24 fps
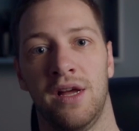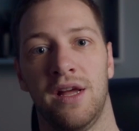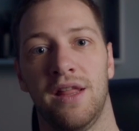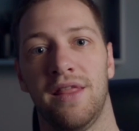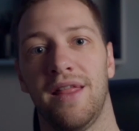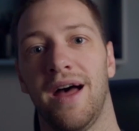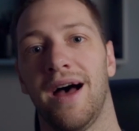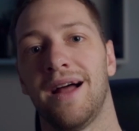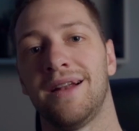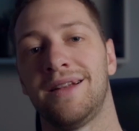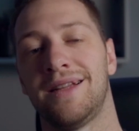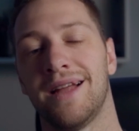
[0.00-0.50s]

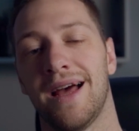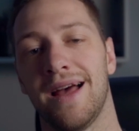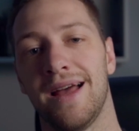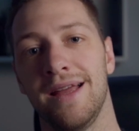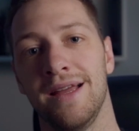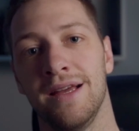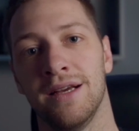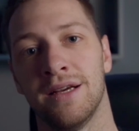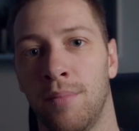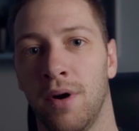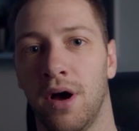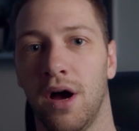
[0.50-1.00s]
that
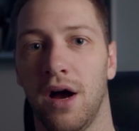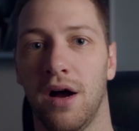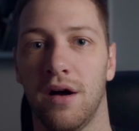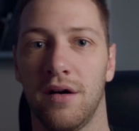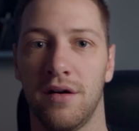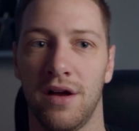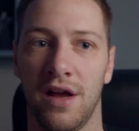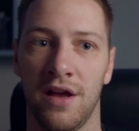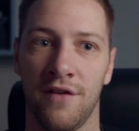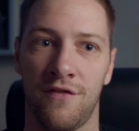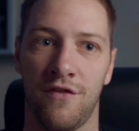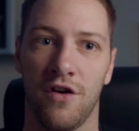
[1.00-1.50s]
day, but
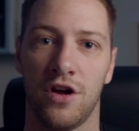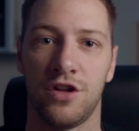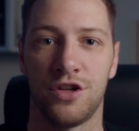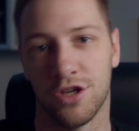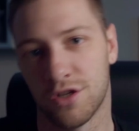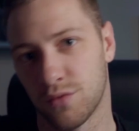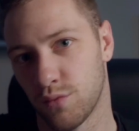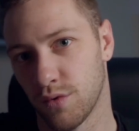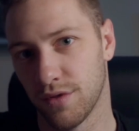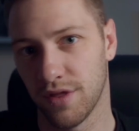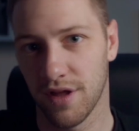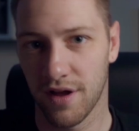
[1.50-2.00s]
if I
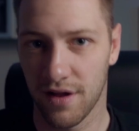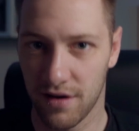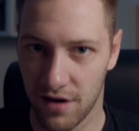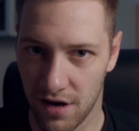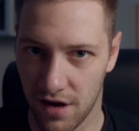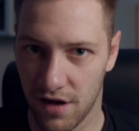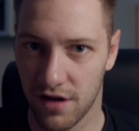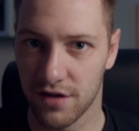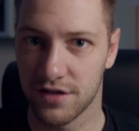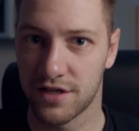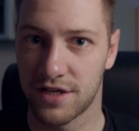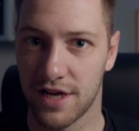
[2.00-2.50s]
just won that
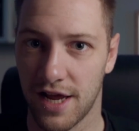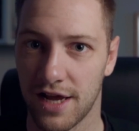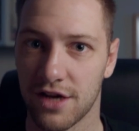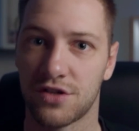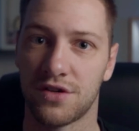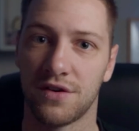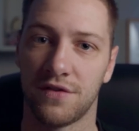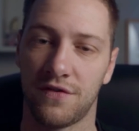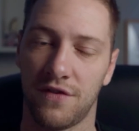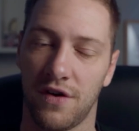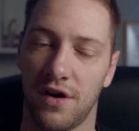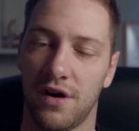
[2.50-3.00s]
last
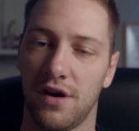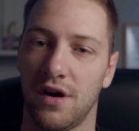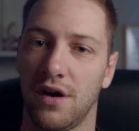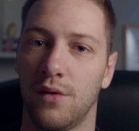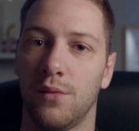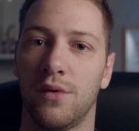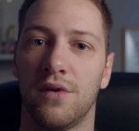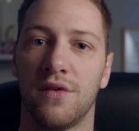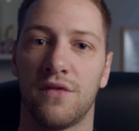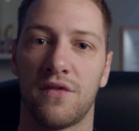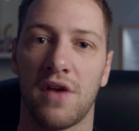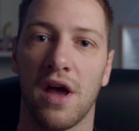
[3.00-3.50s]
extra fight, I
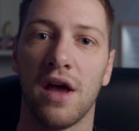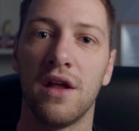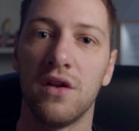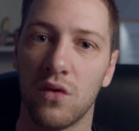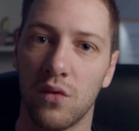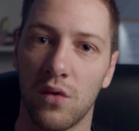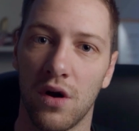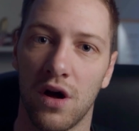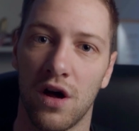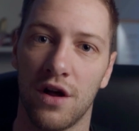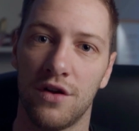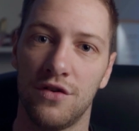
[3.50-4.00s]
would have gained
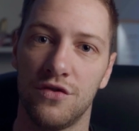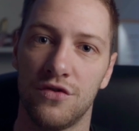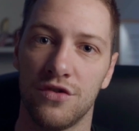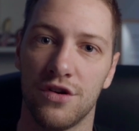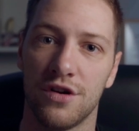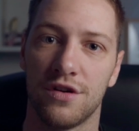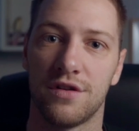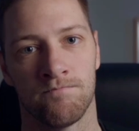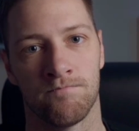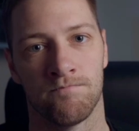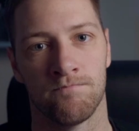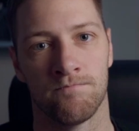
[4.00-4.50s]
all
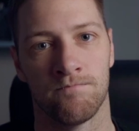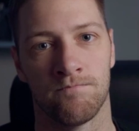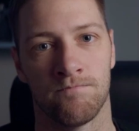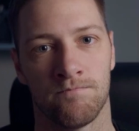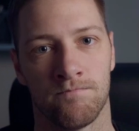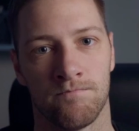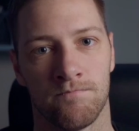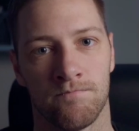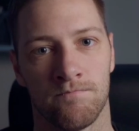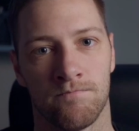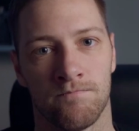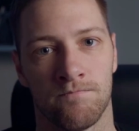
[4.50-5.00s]

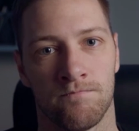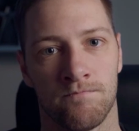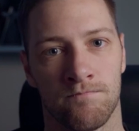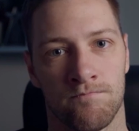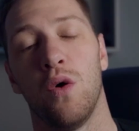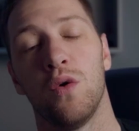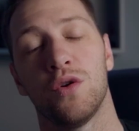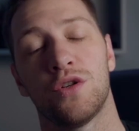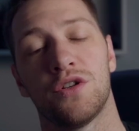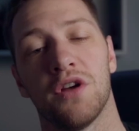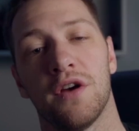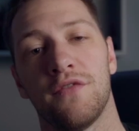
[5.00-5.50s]
100.
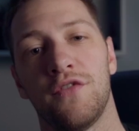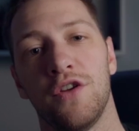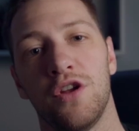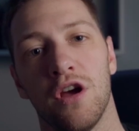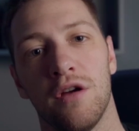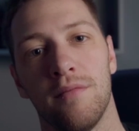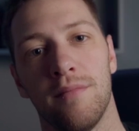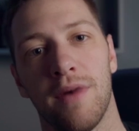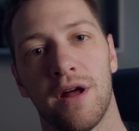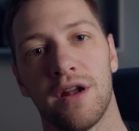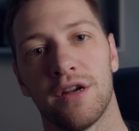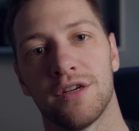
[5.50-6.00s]
Also, if you
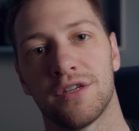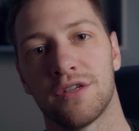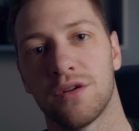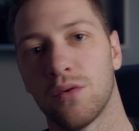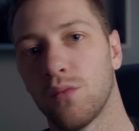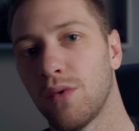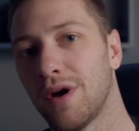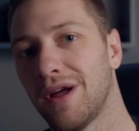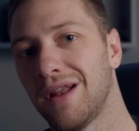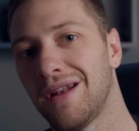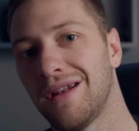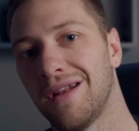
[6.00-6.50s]
don't manage to
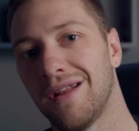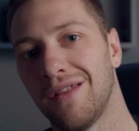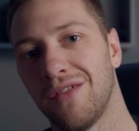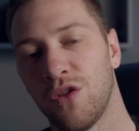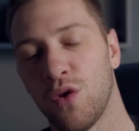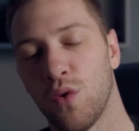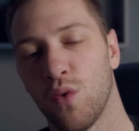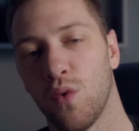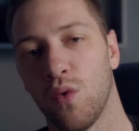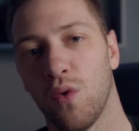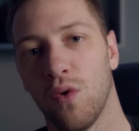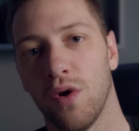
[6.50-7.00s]
win
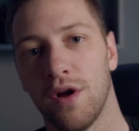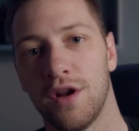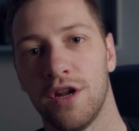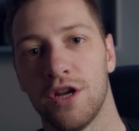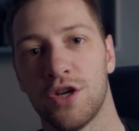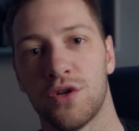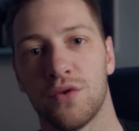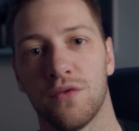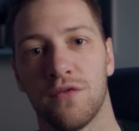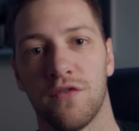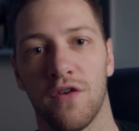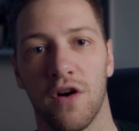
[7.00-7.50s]
your
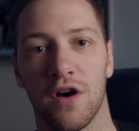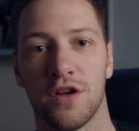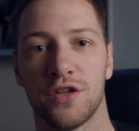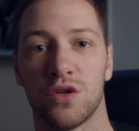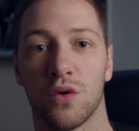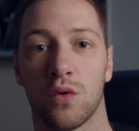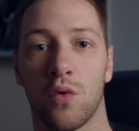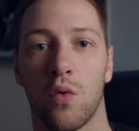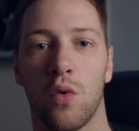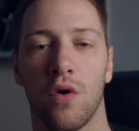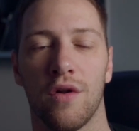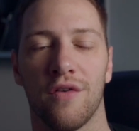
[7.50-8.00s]
initial fights,
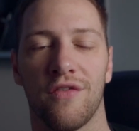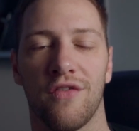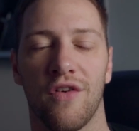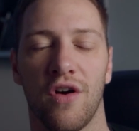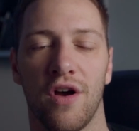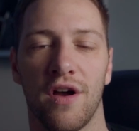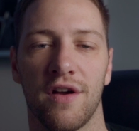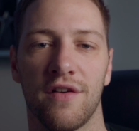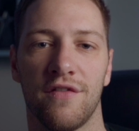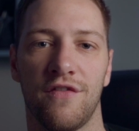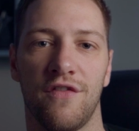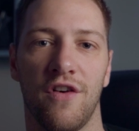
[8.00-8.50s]
your
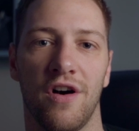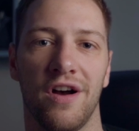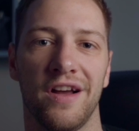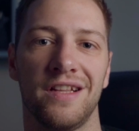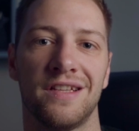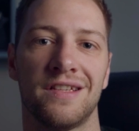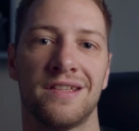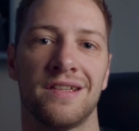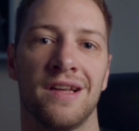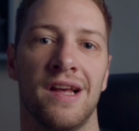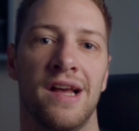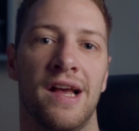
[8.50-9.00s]
qualifying
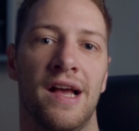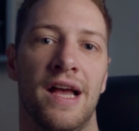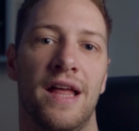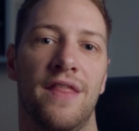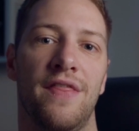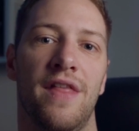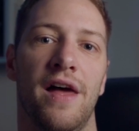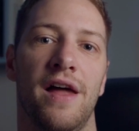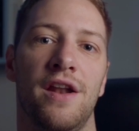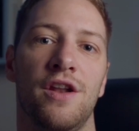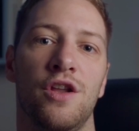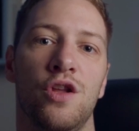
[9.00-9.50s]
fights,
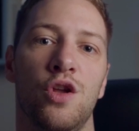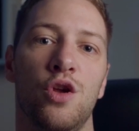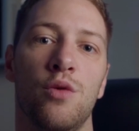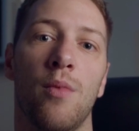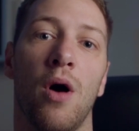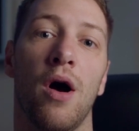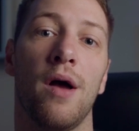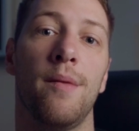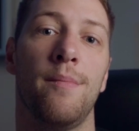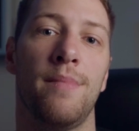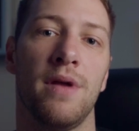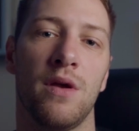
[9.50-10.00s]
then you
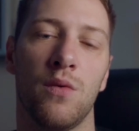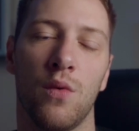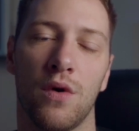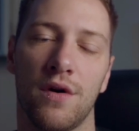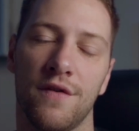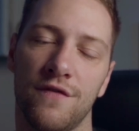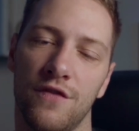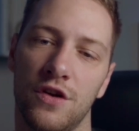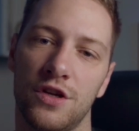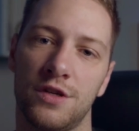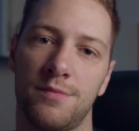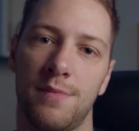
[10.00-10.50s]
might be one
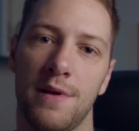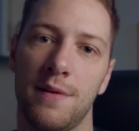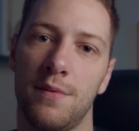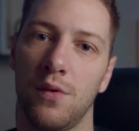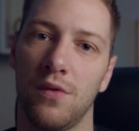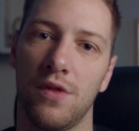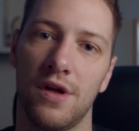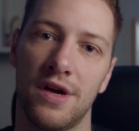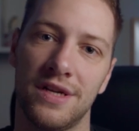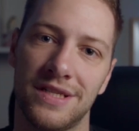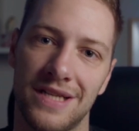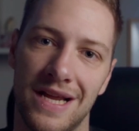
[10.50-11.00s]
of those
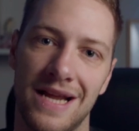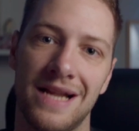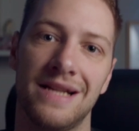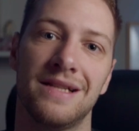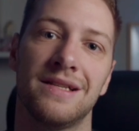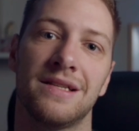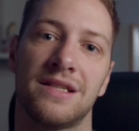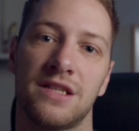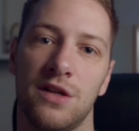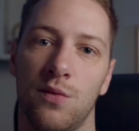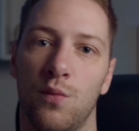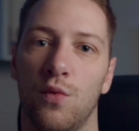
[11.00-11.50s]
people that is
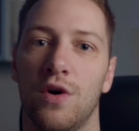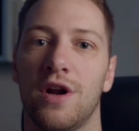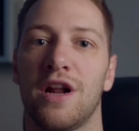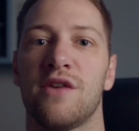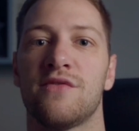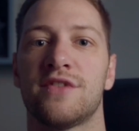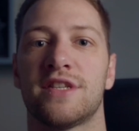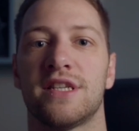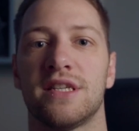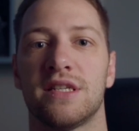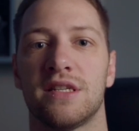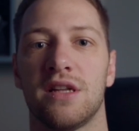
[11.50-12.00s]
in someone
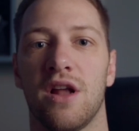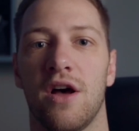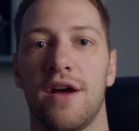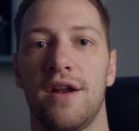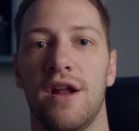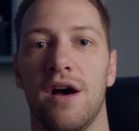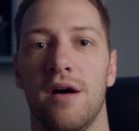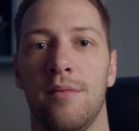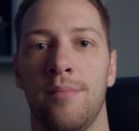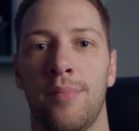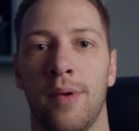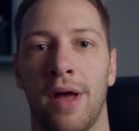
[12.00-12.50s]
else's
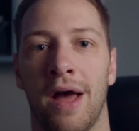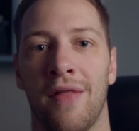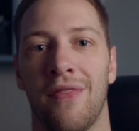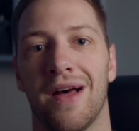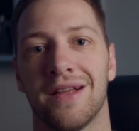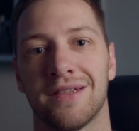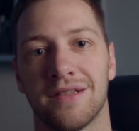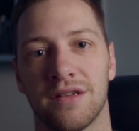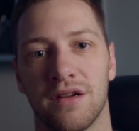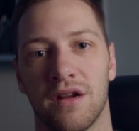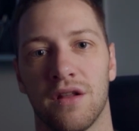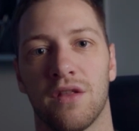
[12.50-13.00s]
lineup, and
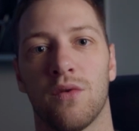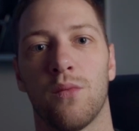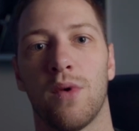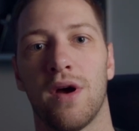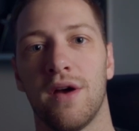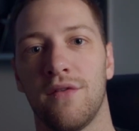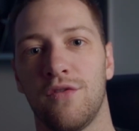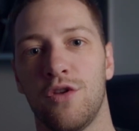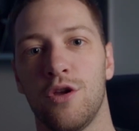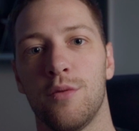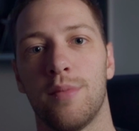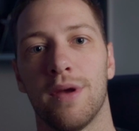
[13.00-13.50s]
that's another
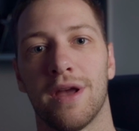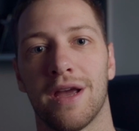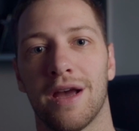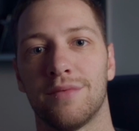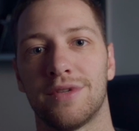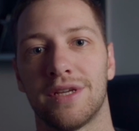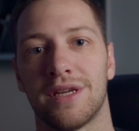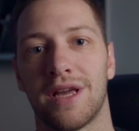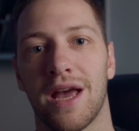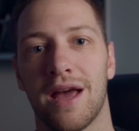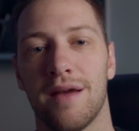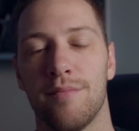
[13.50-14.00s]
way of you being
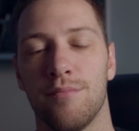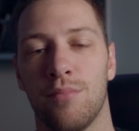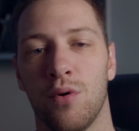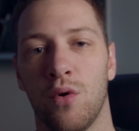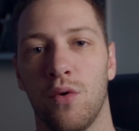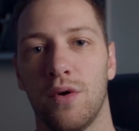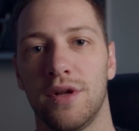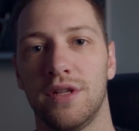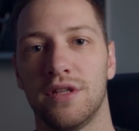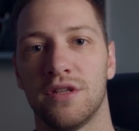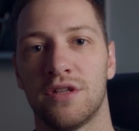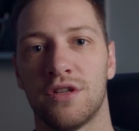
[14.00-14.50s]
able to gain
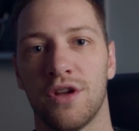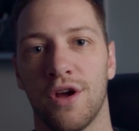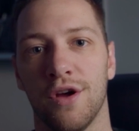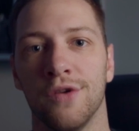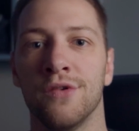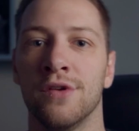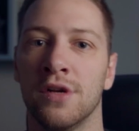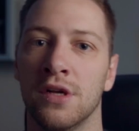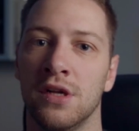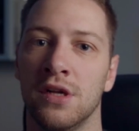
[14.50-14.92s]
points. So